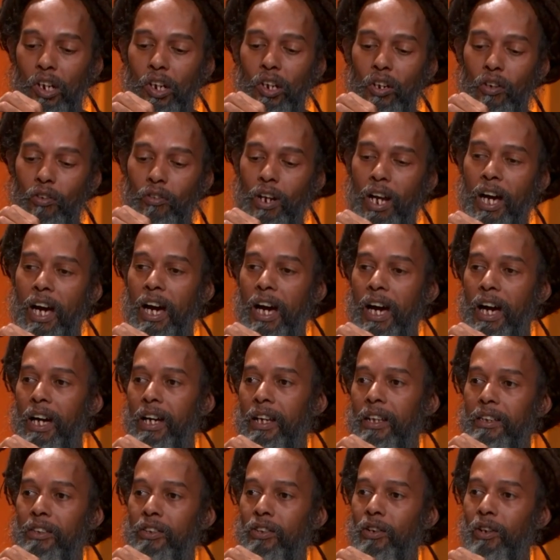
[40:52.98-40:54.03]
Ra
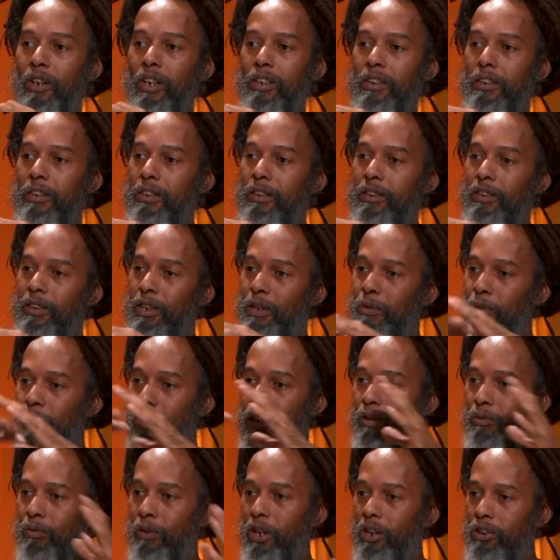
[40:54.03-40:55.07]
thought they were in a
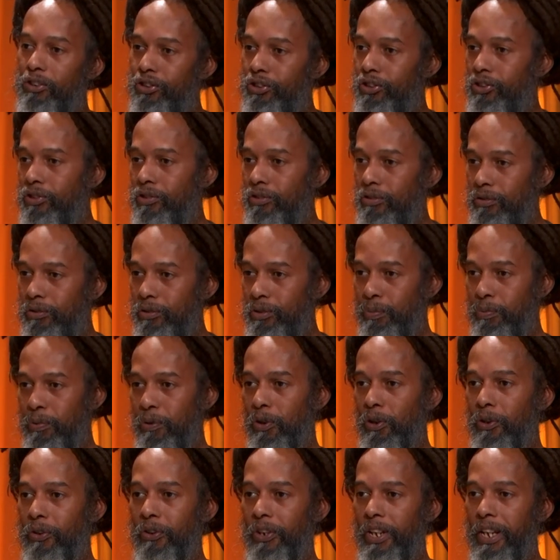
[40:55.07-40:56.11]
rush to
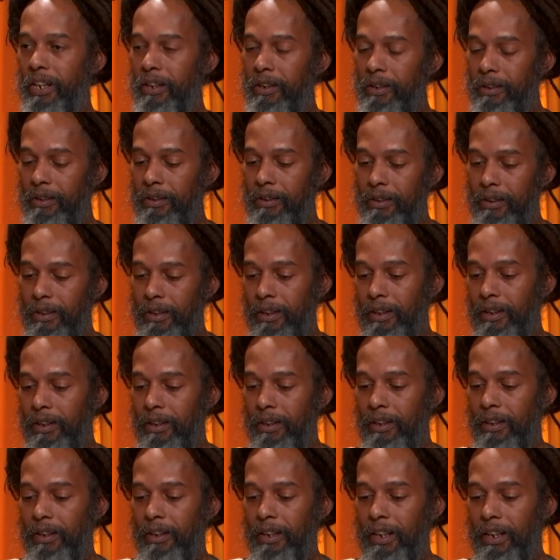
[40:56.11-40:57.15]
procreate,
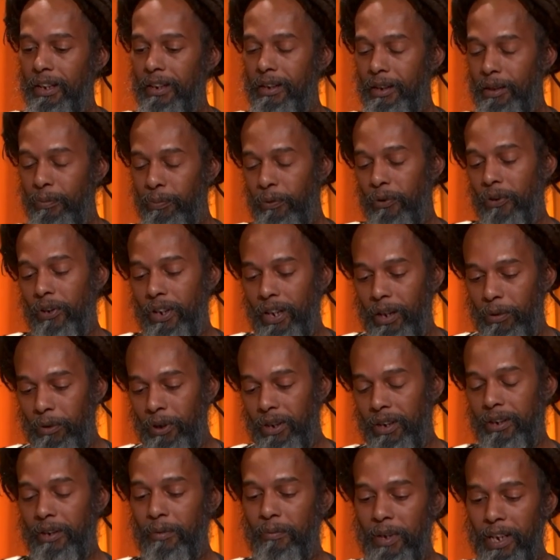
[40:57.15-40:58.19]
and the point I
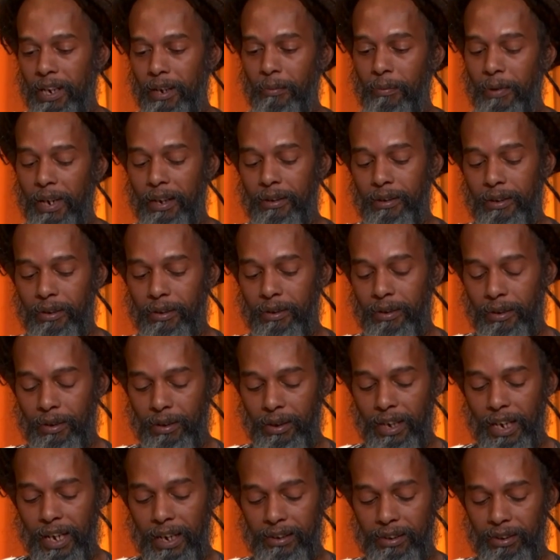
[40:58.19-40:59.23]
wanted to make about the, the
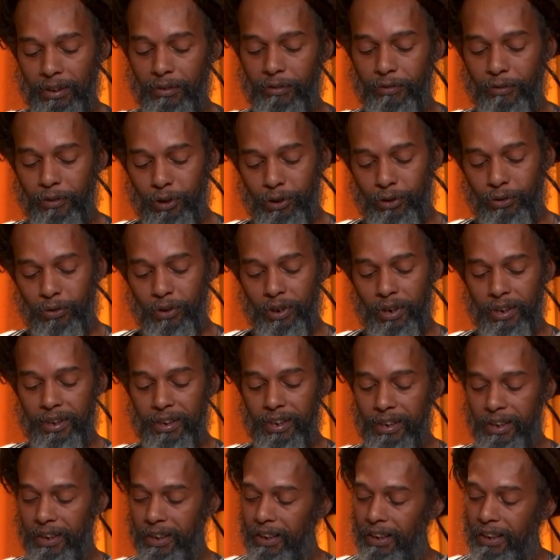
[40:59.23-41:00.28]
gods of the First Trinity,